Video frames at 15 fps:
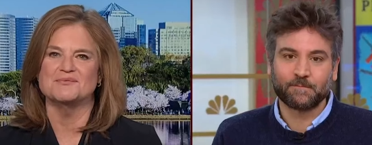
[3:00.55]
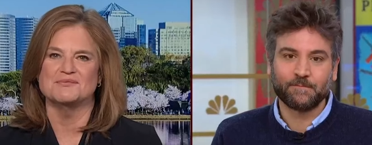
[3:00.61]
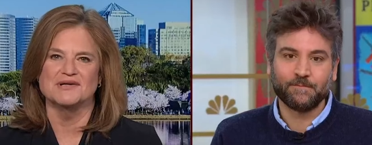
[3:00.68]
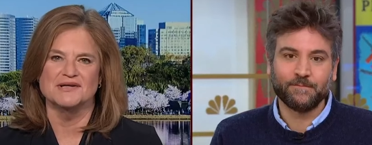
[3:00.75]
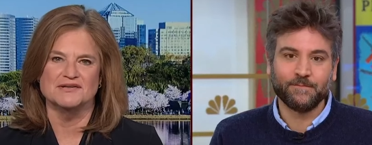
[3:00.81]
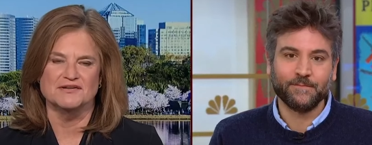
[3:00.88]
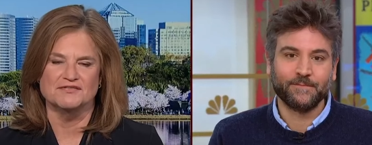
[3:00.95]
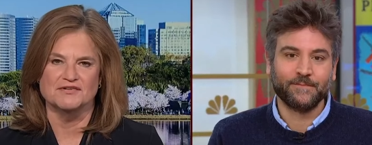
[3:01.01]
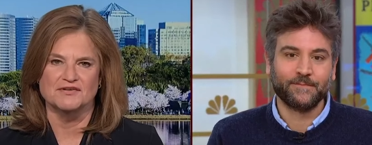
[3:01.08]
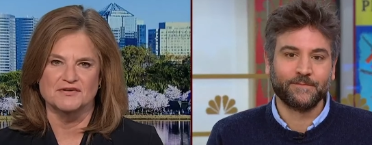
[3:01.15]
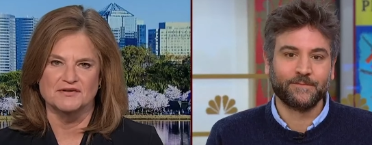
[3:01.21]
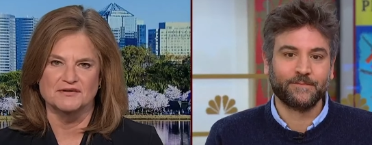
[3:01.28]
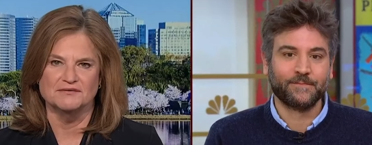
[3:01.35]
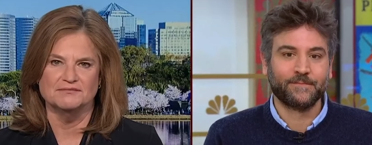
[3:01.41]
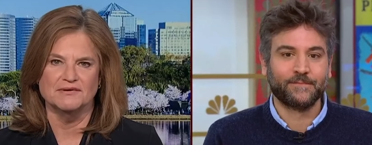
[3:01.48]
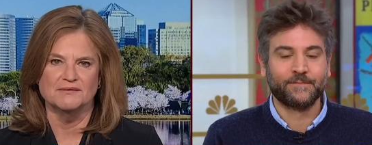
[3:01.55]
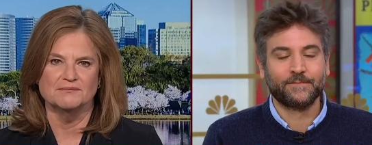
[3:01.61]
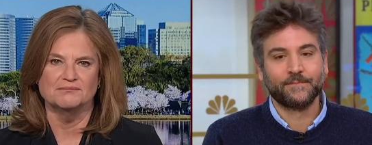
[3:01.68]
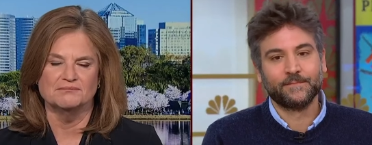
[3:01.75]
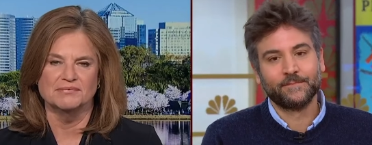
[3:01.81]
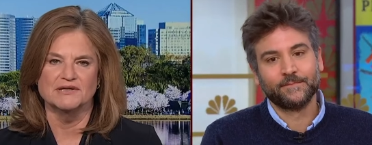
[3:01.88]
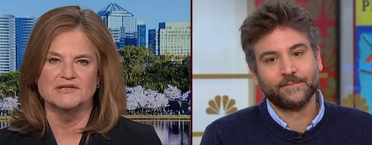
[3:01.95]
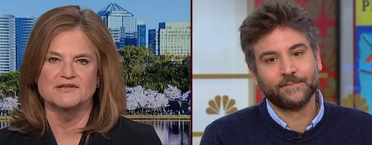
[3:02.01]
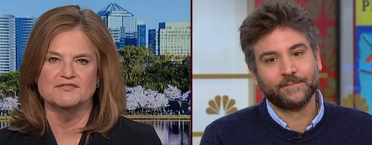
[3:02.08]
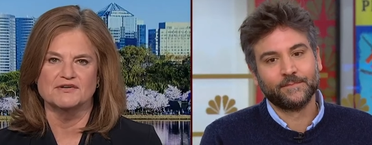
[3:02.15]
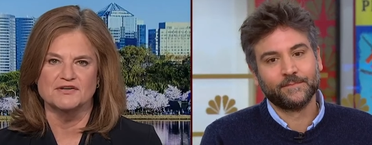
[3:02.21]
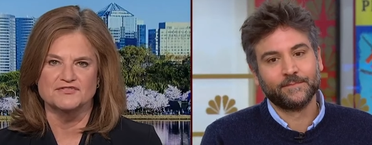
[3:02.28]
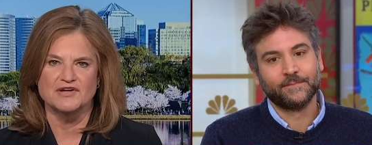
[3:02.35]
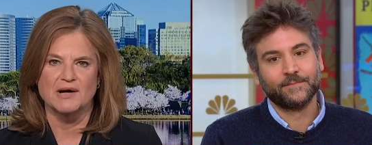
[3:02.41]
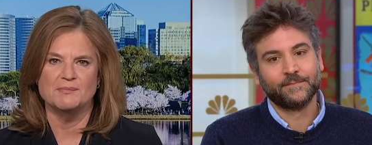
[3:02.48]
Speaker 1: really difficult, a really
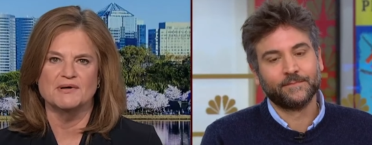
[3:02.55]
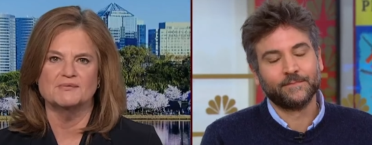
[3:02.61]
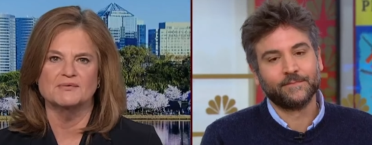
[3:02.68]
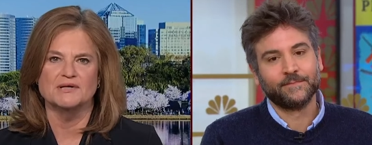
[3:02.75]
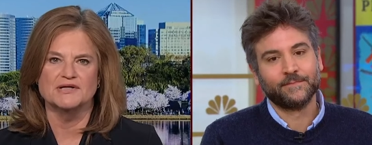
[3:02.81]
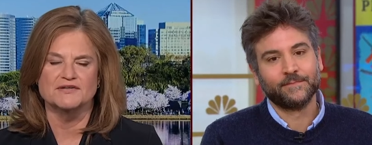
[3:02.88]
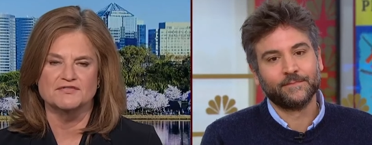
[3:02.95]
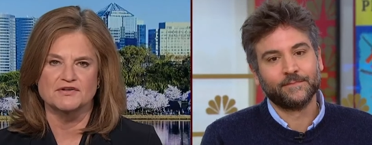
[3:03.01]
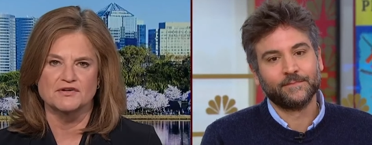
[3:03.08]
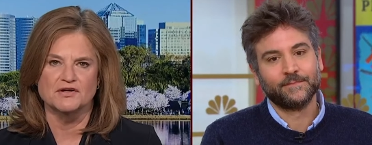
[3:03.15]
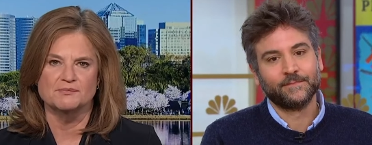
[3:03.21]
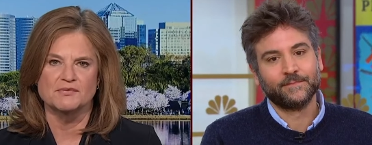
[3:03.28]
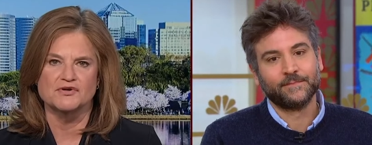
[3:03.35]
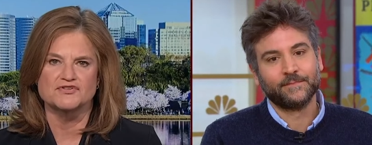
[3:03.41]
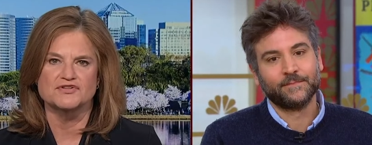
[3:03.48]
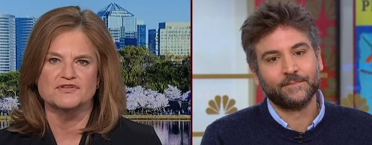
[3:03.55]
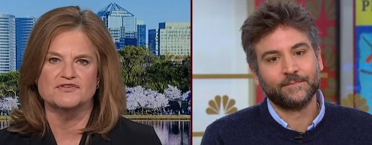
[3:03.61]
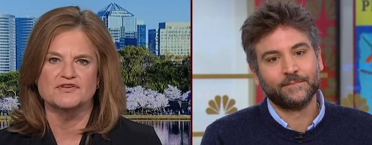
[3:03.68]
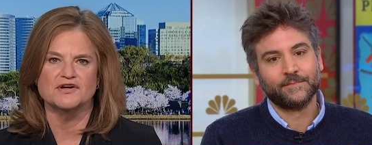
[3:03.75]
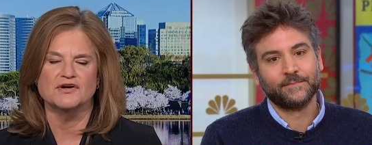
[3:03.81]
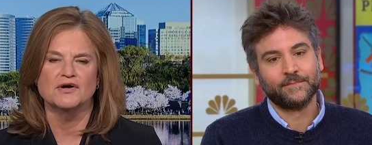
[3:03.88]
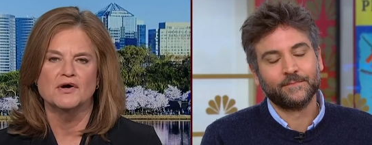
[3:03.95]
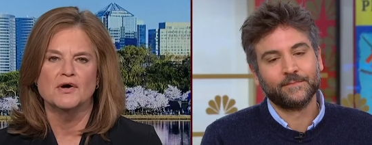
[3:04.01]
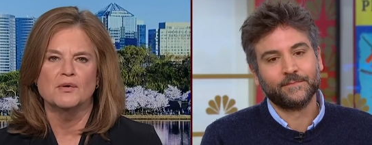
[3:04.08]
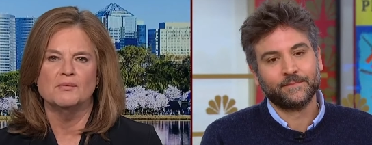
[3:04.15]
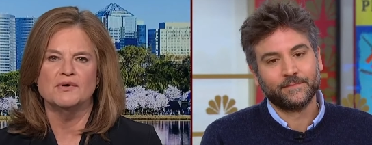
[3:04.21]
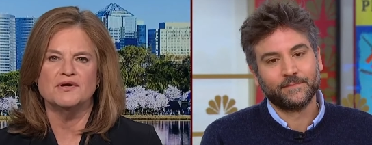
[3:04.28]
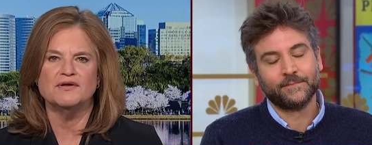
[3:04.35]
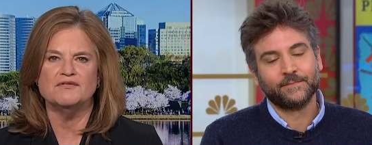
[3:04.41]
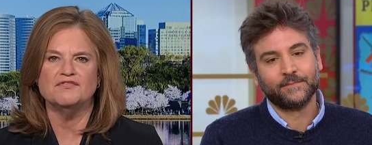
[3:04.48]
difficult topic, really difficult emotions here.
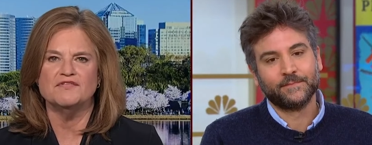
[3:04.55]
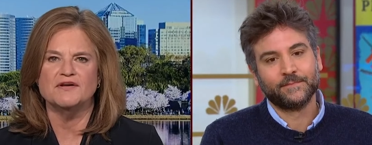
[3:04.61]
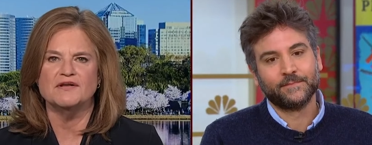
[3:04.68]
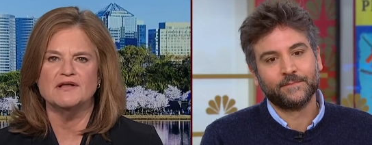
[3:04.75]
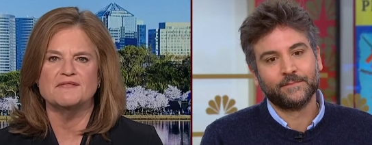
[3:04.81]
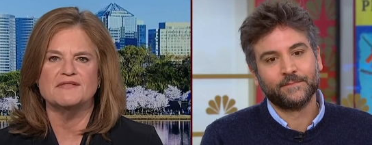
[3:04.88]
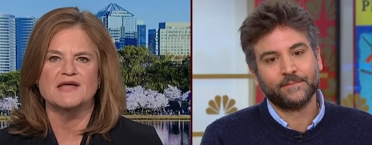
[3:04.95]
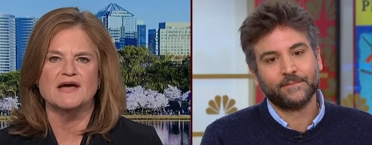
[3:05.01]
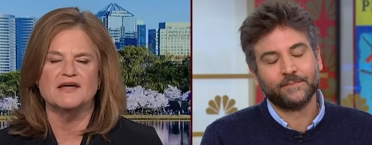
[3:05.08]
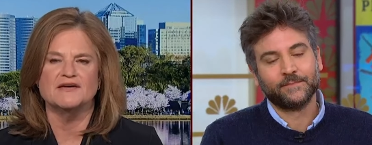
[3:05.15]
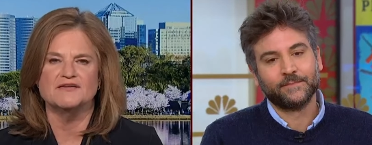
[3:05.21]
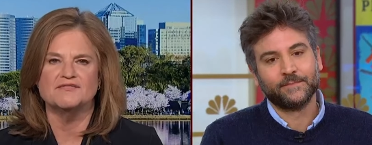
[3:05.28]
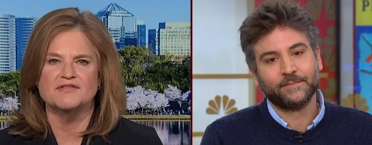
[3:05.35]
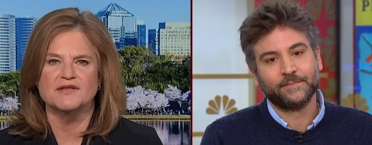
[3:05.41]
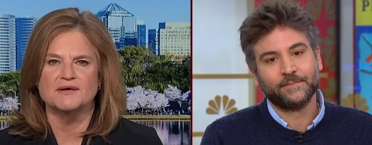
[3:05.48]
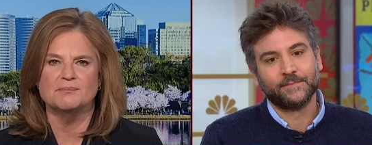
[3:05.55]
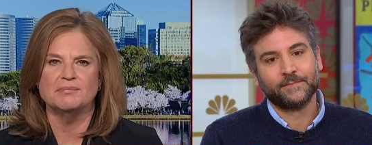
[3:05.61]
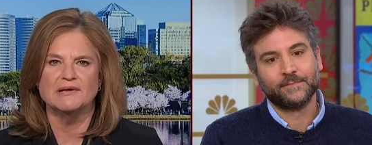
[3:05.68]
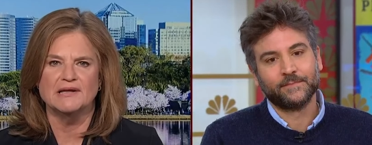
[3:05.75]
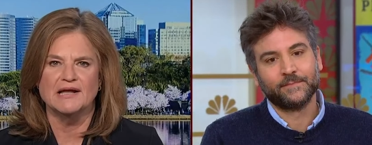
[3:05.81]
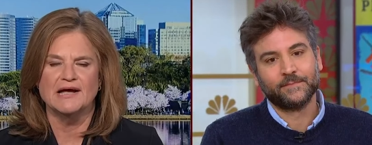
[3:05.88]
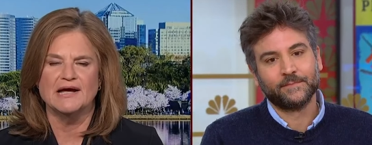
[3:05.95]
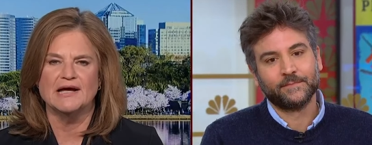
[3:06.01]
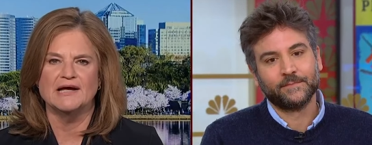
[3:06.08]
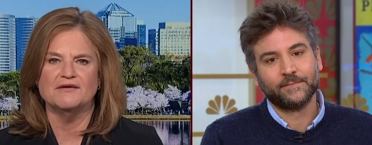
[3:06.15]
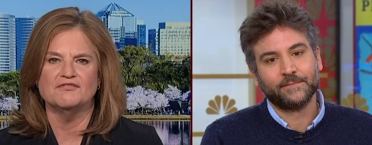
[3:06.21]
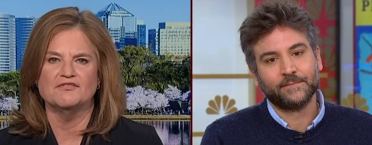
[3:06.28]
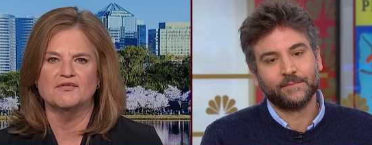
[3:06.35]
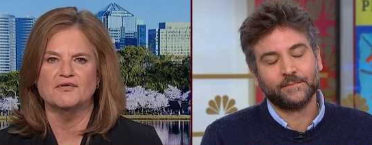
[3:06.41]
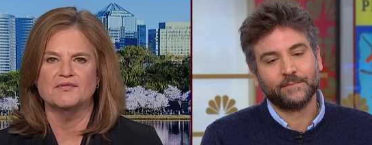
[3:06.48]
What do you feel at the end of the
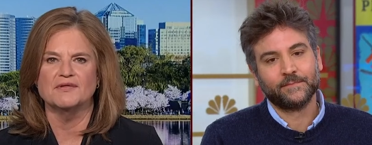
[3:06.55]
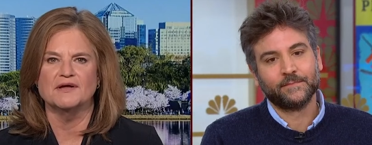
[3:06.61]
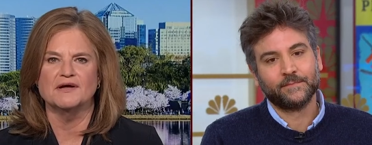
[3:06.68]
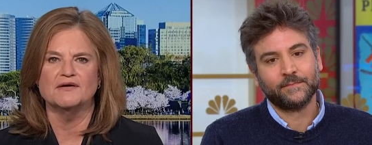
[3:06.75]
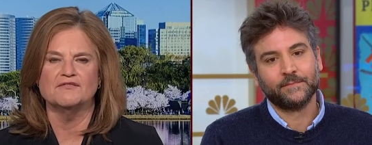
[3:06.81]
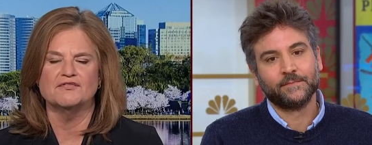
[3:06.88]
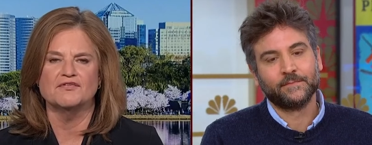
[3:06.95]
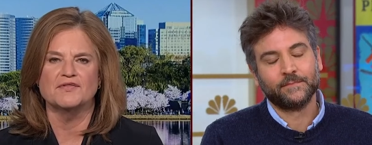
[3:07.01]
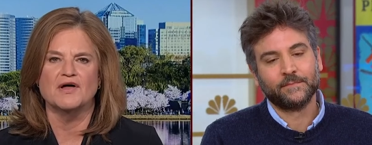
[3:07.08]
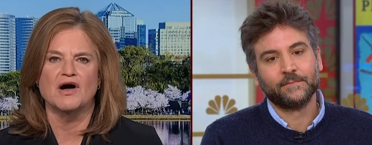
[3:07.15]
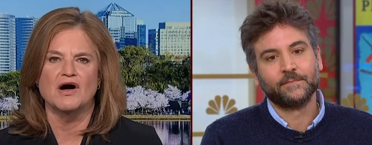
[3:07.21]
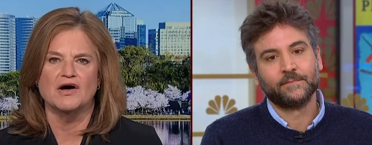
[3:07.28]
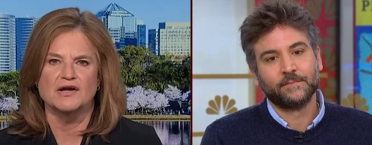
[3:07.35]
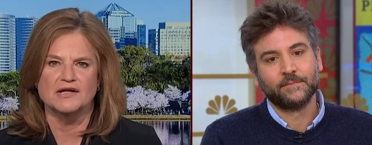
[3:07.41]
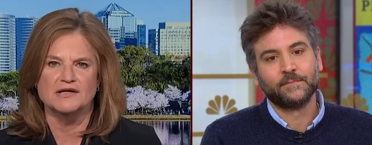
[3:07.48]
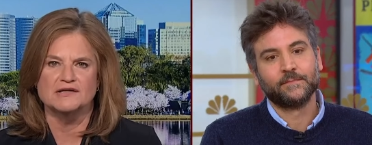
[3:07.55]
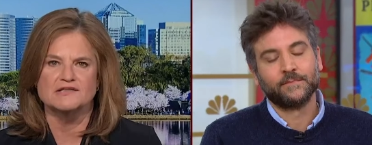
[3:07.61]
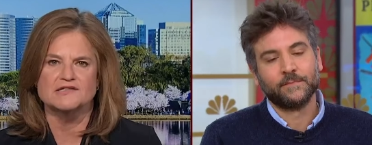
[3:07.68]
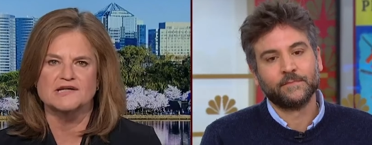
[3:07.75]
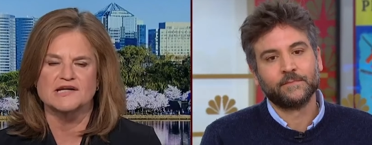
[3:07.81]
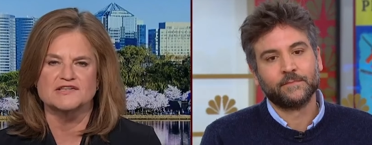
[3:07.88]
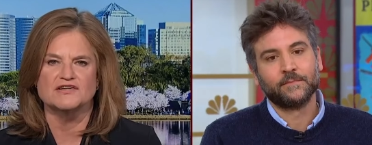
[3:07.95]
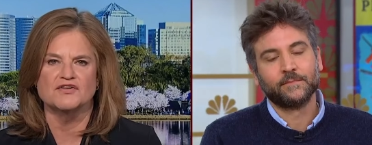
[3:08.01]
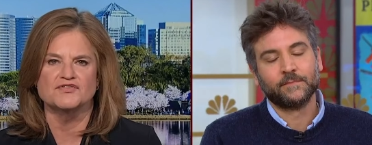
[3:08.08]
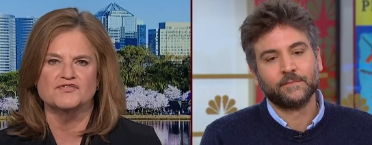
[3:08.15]
play for the for the audience? I guess also